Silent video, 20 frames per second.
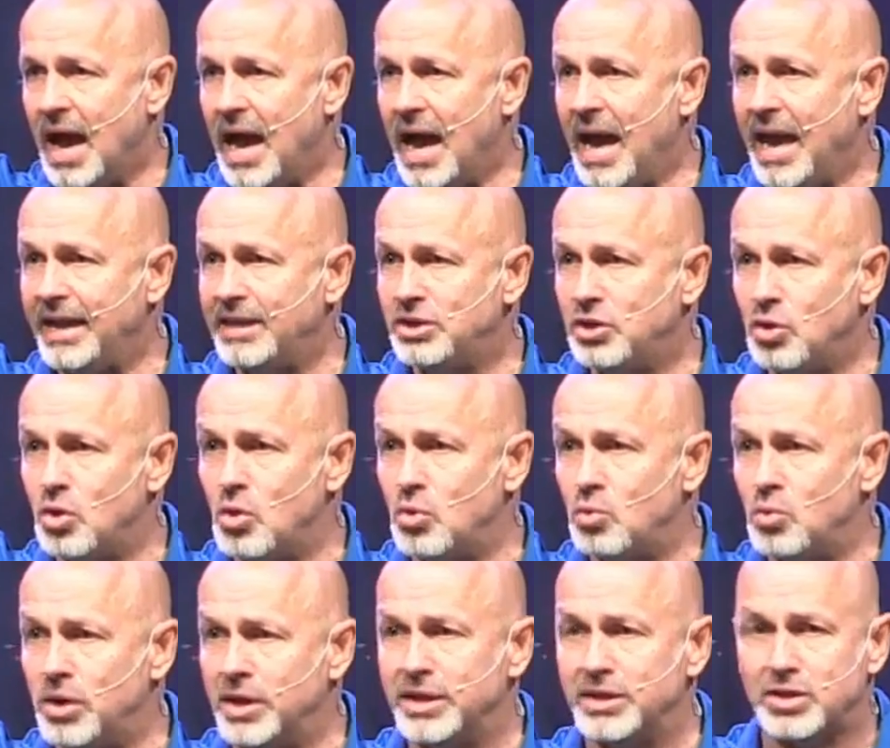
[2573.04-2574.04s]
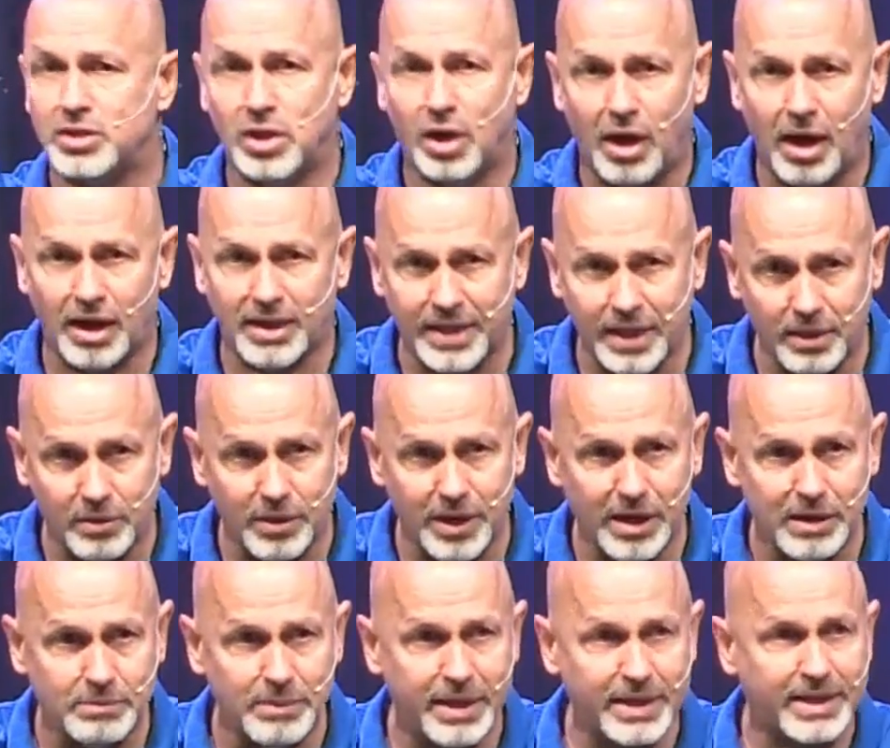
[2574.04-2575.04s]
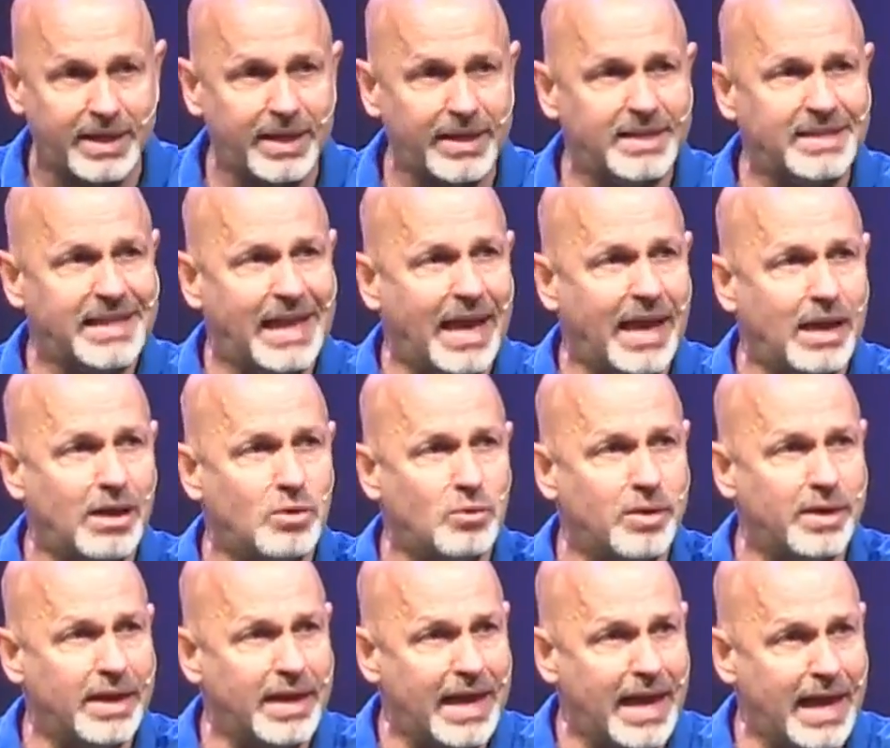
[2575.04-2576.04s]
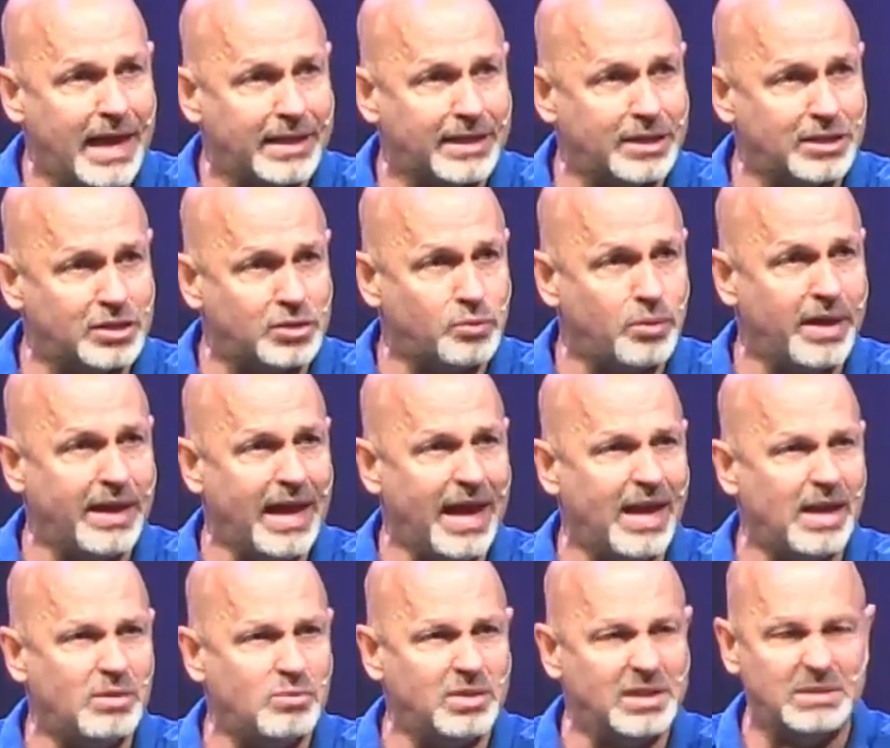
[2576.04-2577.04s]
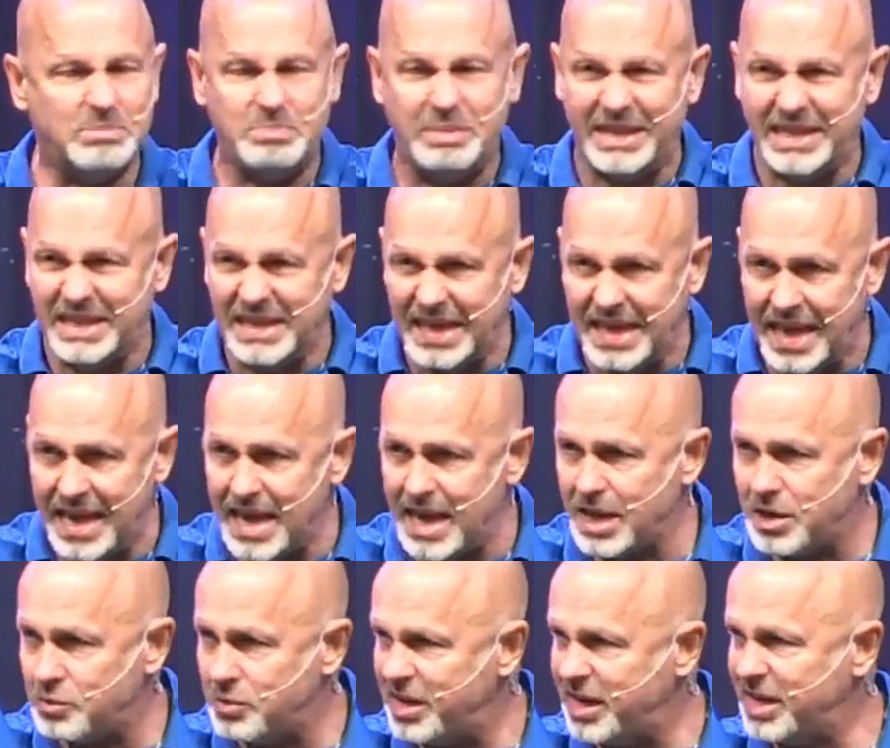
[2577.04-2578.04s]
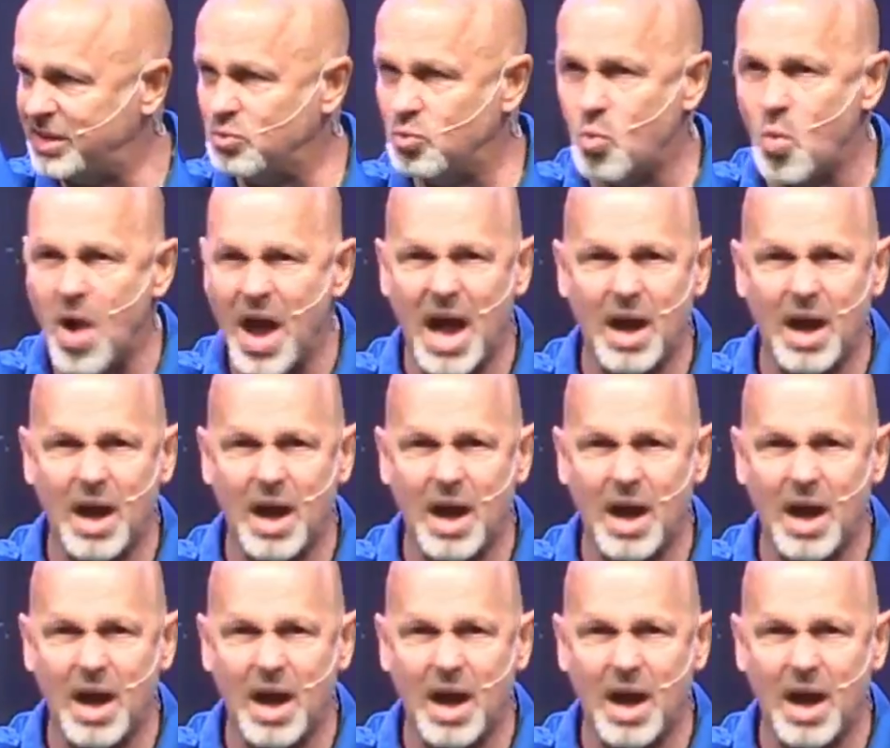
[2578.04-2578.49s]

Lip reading: I don't want to talk that way to my kids. I don't want to act this way. I don't want to be angry and